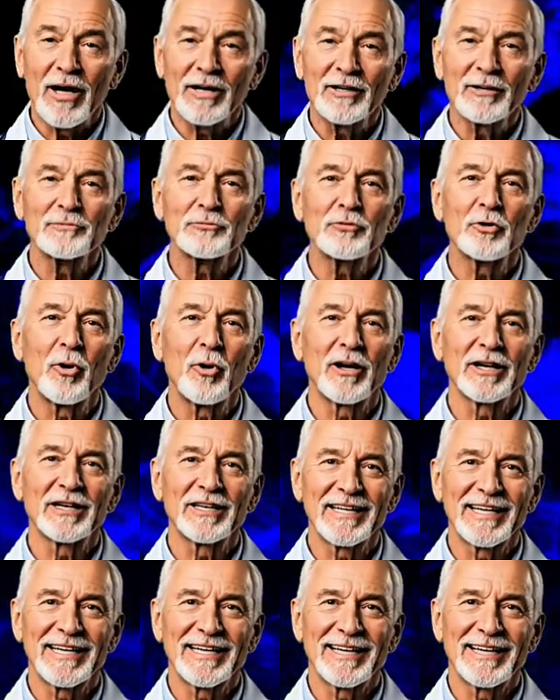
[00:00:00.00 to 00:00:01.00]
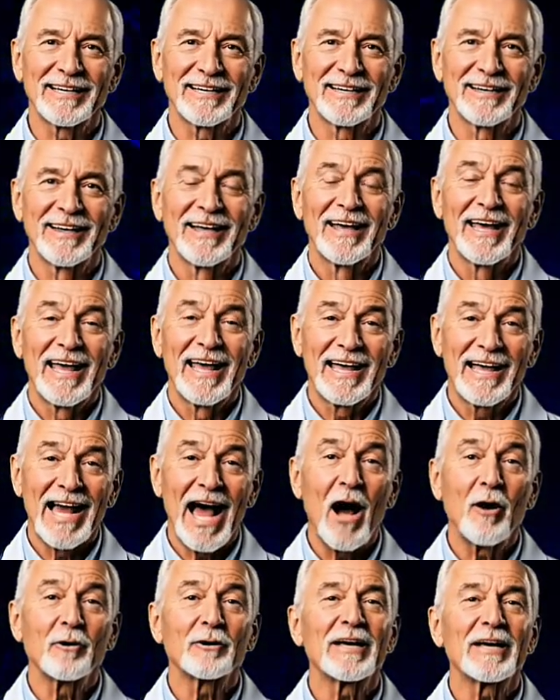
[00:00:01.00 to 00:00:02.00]
you, a few minutes, and the
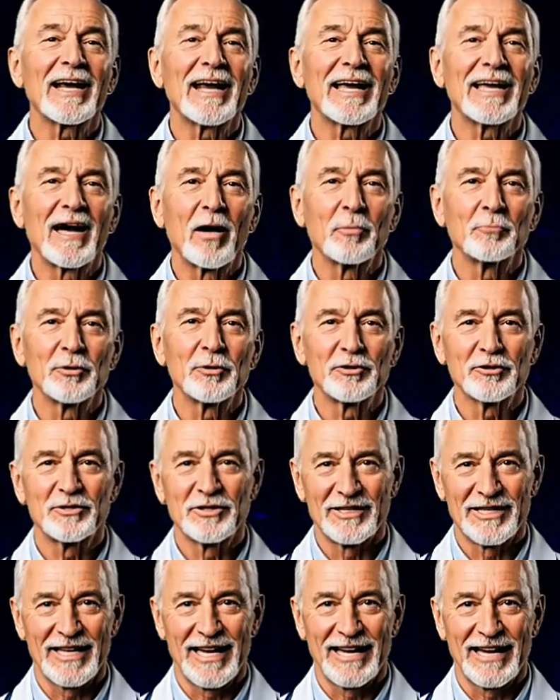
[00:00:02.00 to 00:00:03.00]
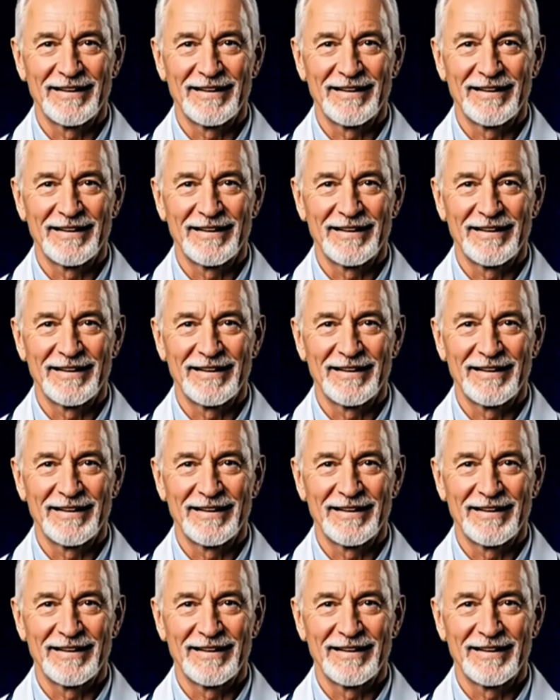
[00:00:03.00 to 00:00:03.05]
determination to stand tall